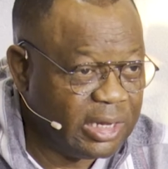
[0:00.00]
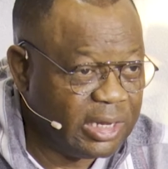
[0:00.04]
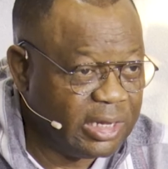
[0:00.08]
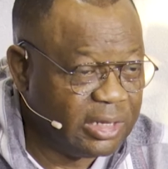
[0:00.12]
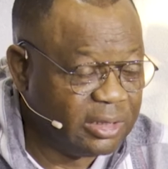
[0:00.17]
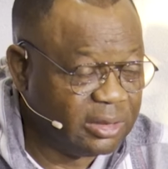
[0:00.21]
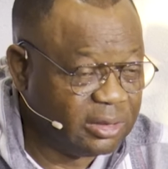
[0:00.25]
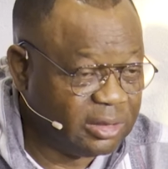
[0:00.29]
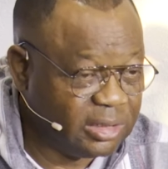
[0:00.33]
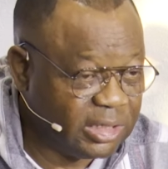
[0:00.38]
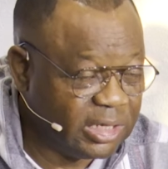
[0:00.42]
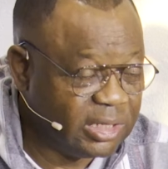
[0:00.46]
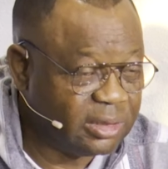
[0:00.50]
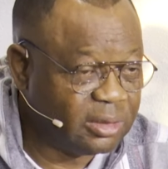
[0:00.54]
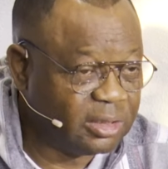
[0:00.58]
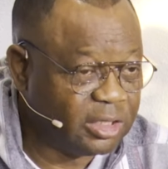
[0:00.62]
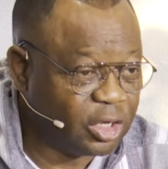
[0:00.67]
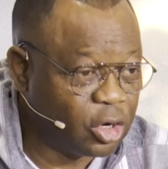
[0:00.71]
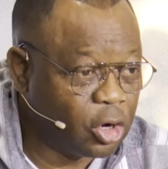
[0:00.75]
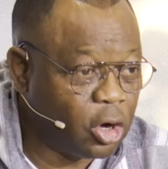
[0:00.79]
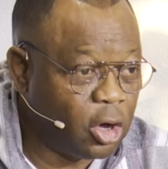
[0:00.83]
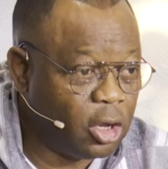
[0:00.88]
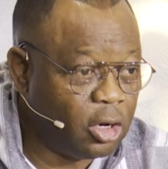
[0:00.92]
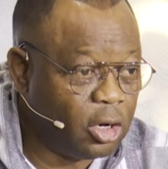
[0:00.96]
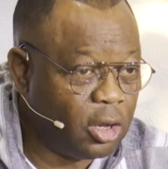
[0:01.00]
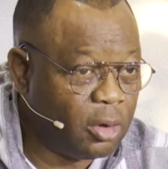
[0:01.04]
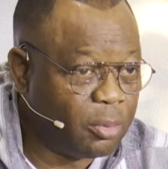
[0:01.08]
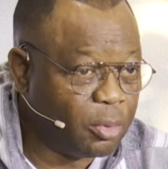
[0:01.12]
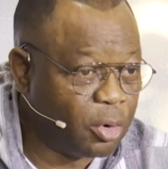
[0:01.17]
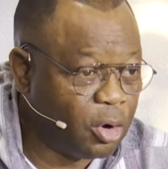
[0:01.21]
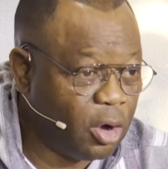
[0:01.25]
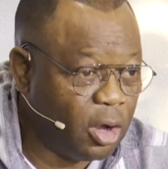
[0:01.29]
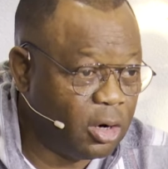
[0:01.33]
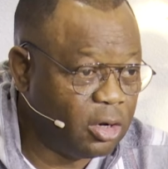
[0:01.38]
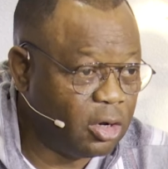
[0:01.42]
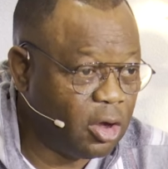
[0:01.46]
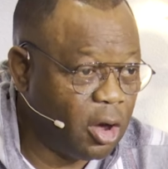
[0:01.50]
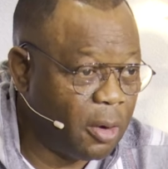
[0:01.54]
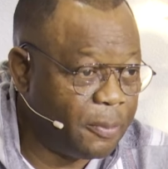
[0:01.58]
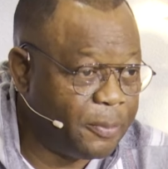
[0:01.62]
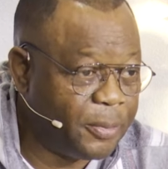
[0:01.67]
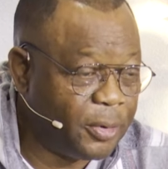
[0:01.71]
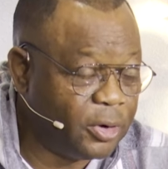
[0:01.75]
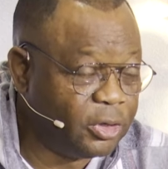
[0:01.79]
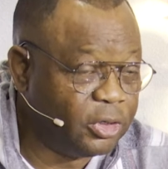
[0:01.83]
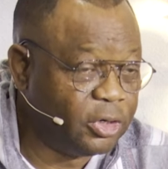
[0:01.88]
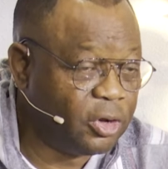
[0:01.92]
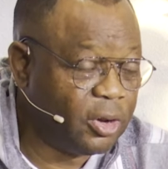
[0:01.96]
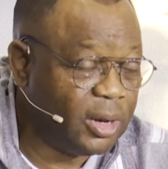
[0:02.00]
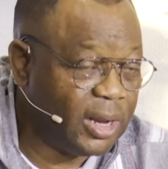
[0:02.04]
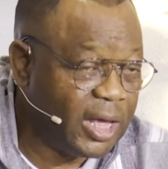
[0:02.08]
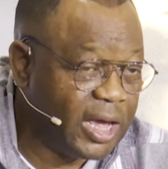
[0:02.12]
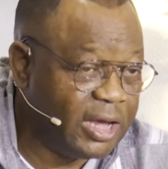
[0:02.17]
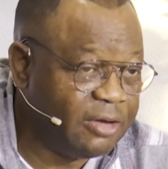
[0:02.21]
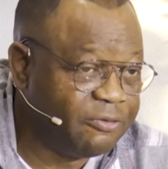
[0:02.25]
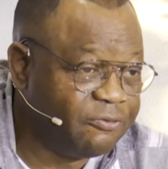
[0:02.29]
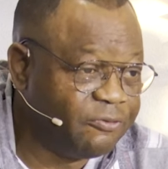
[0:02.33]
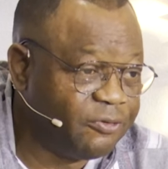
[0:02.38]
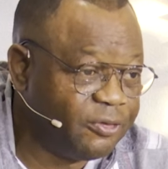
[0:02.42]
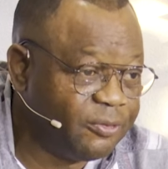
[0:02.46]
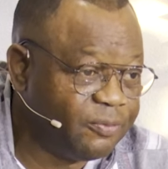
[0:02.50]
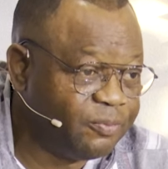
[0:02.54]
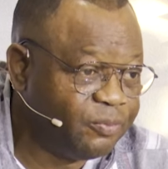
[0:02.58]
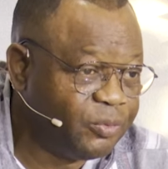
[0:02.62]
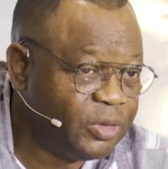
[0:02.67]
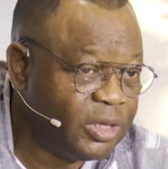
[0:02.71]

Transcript: Is this the call of God upon your life?